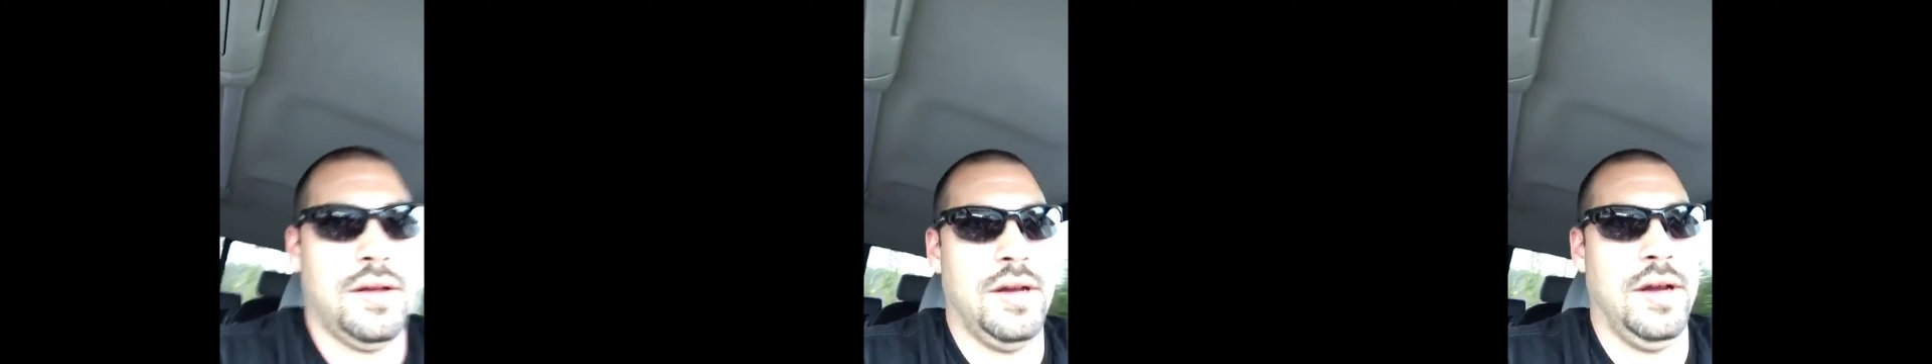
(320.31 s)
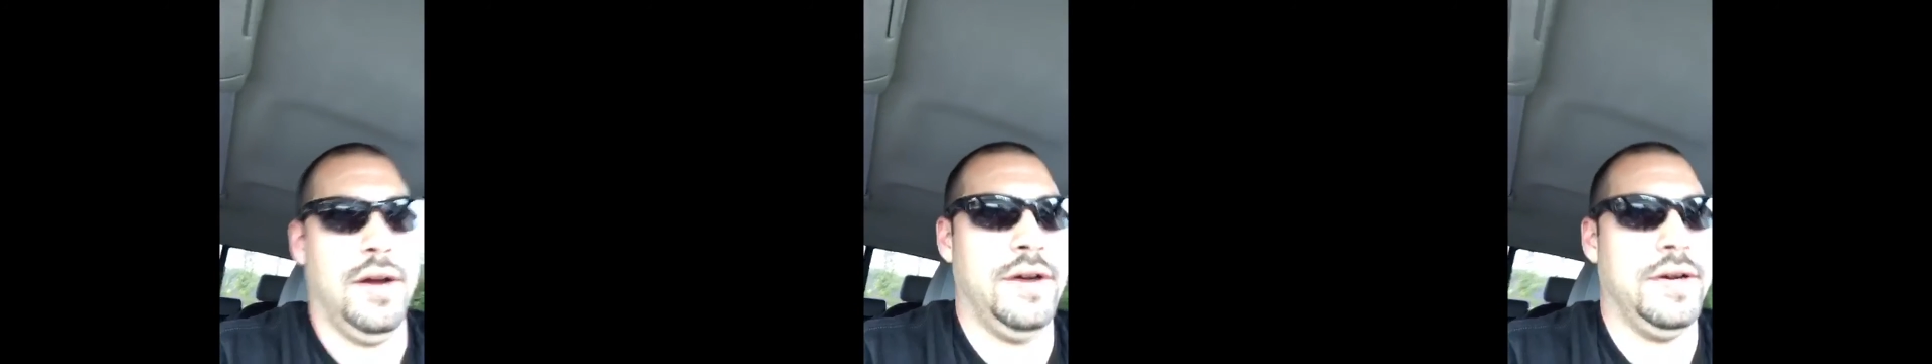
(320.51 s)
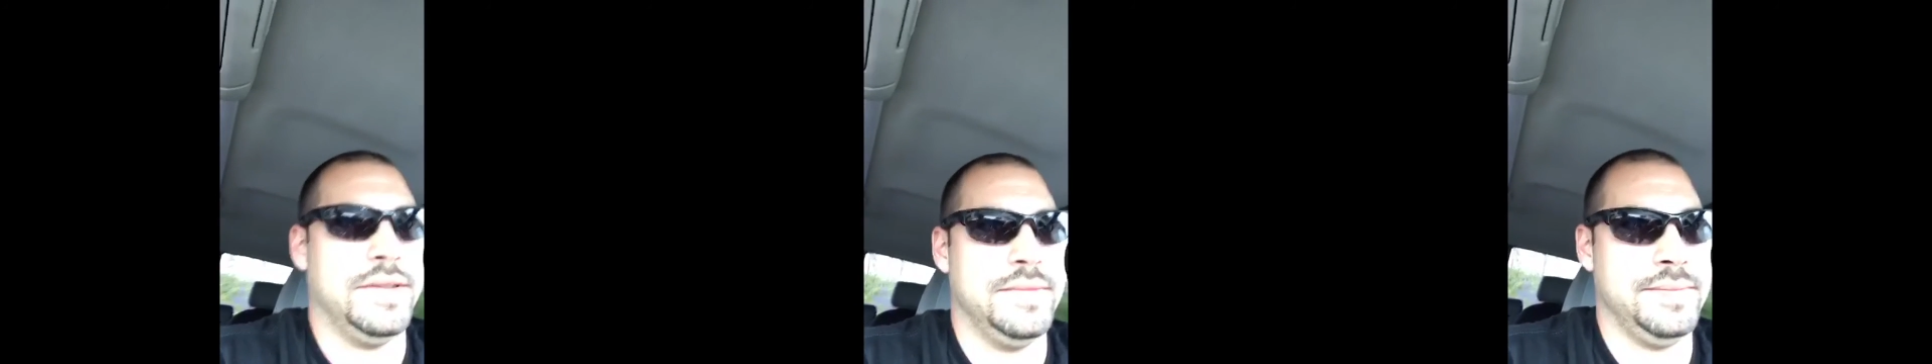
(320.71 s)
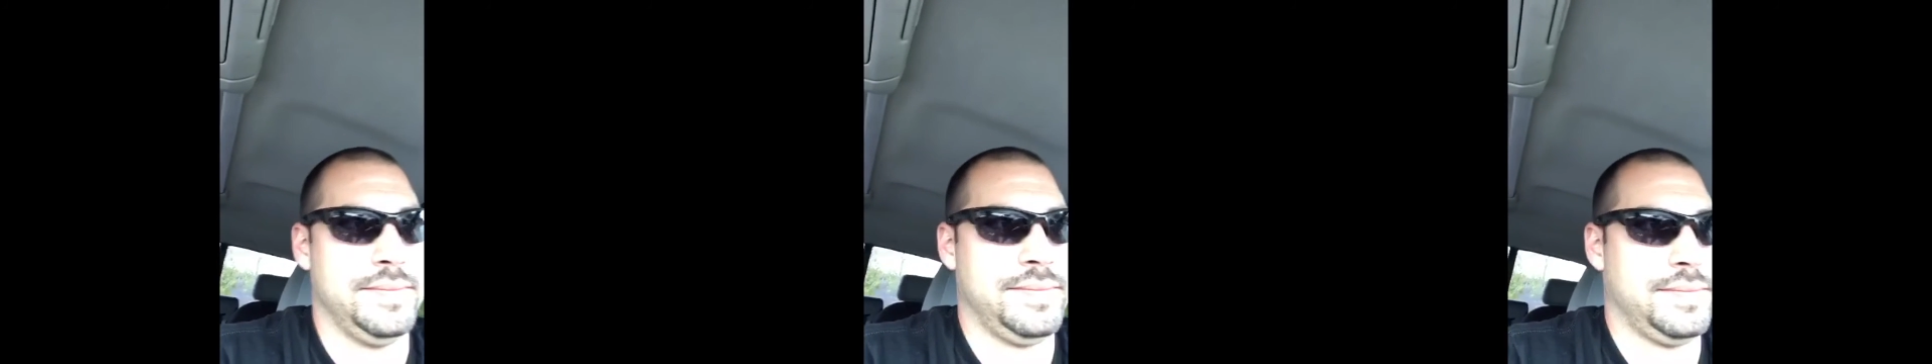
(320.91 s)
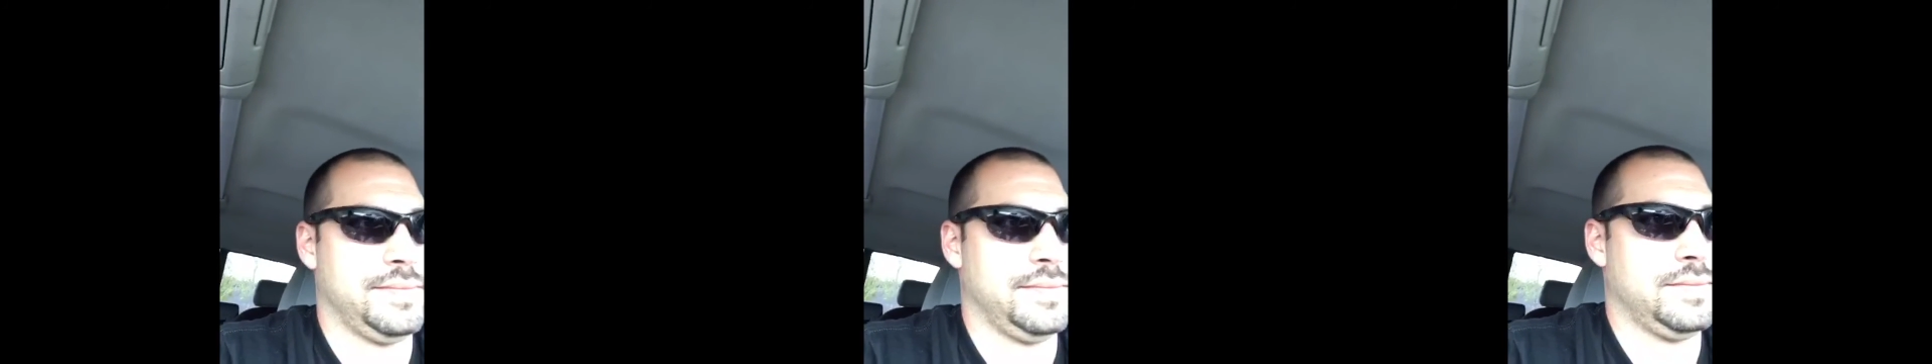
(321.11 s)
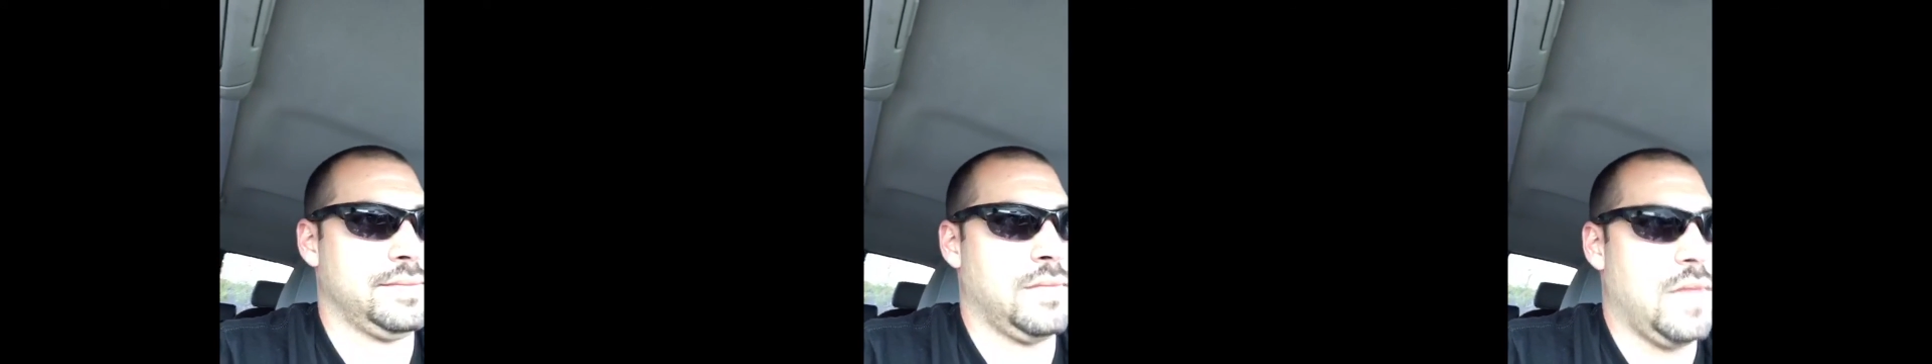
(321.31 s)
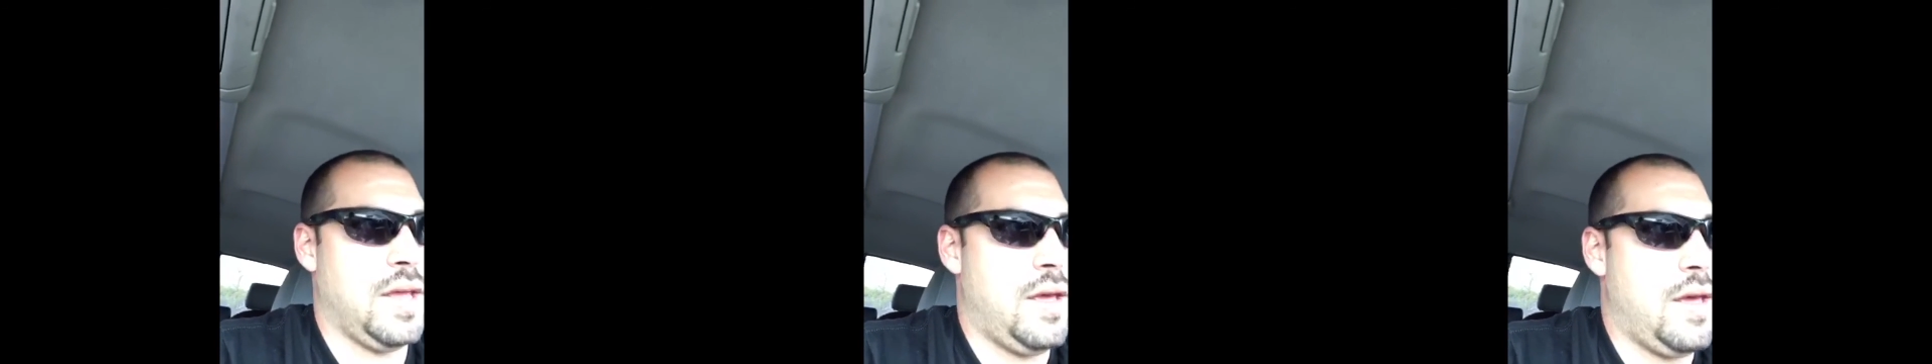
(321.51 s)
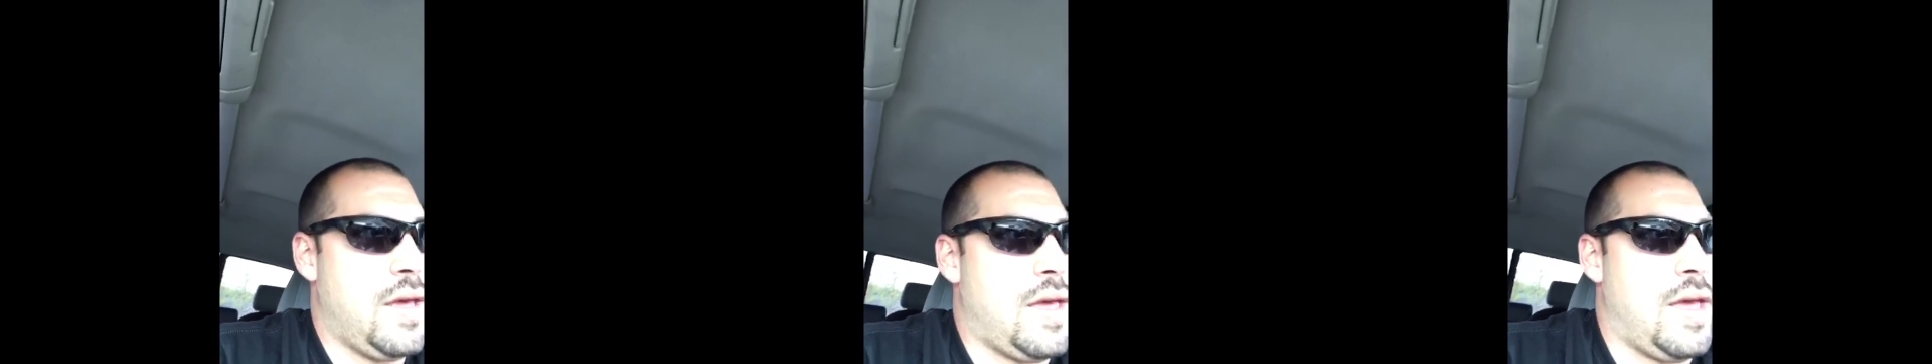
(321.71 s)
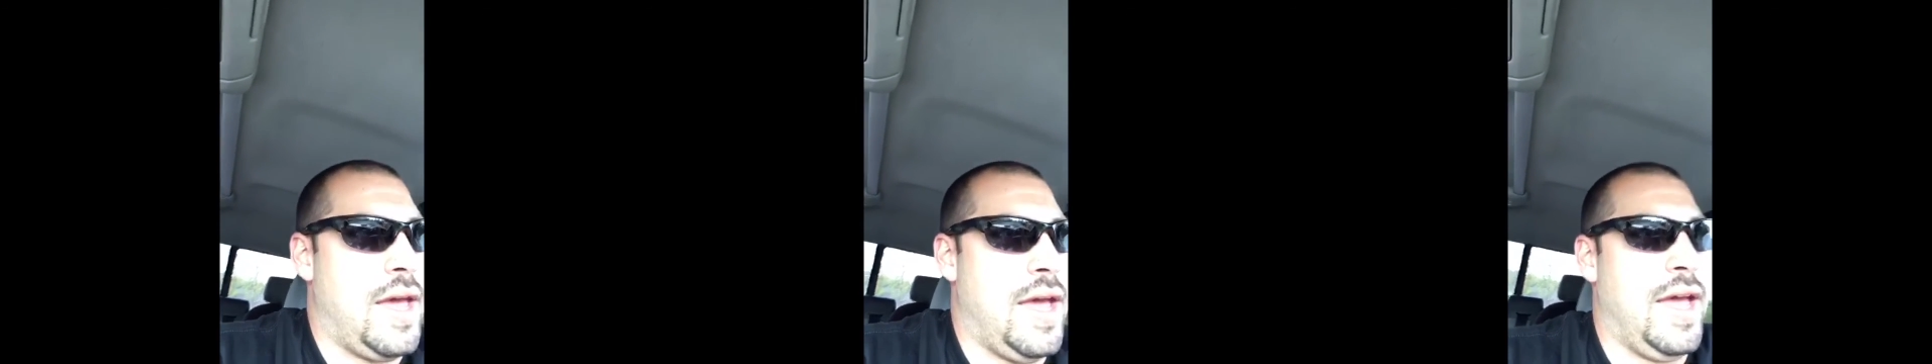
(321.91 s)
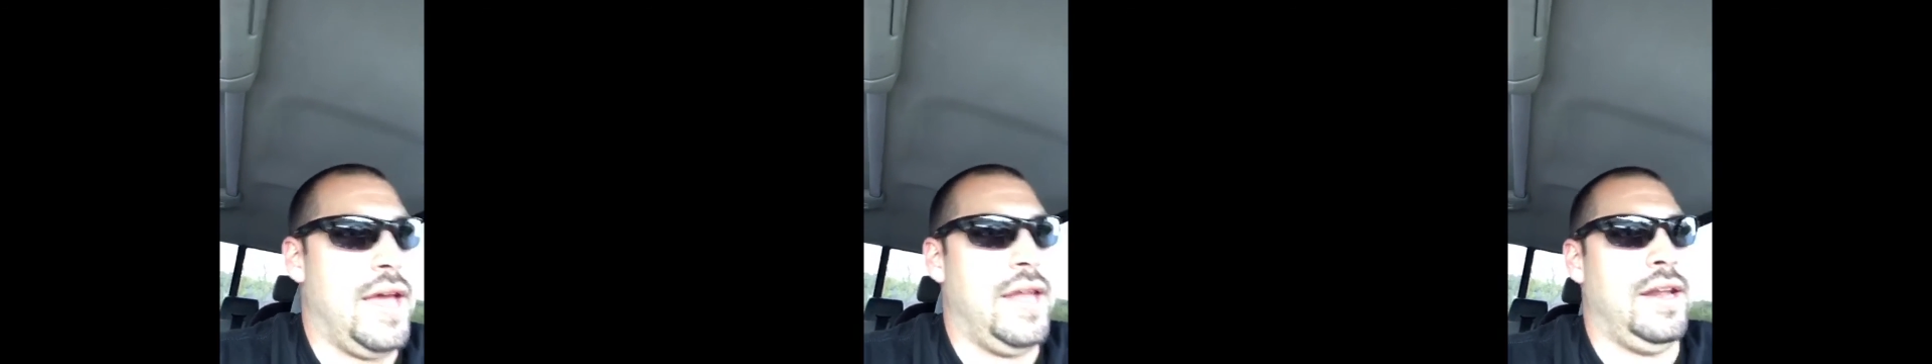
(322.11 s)
And
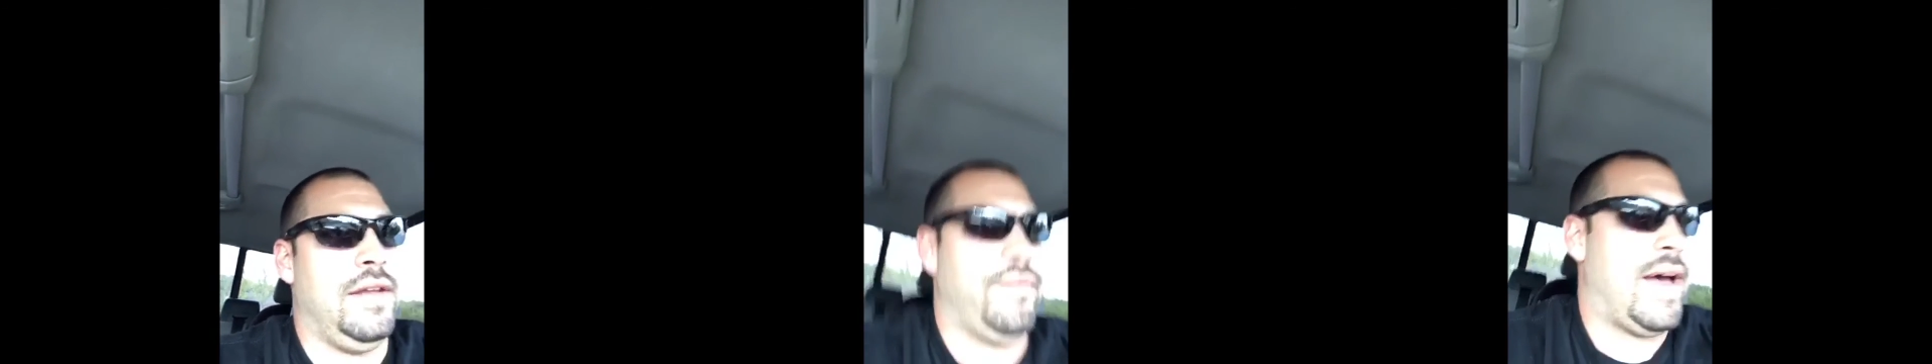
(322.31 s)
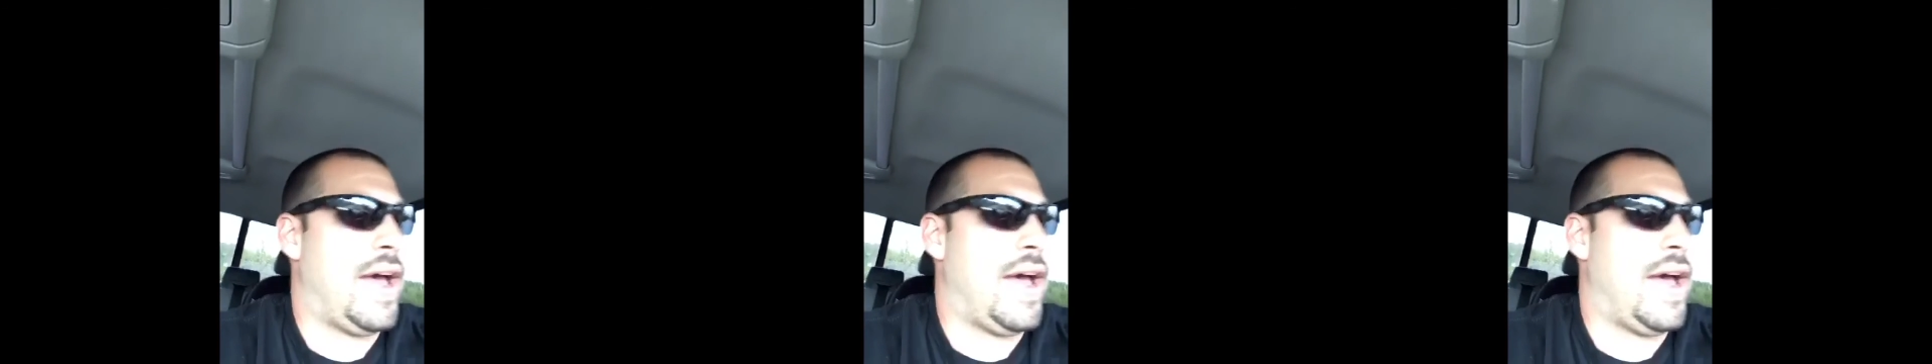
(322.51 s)
if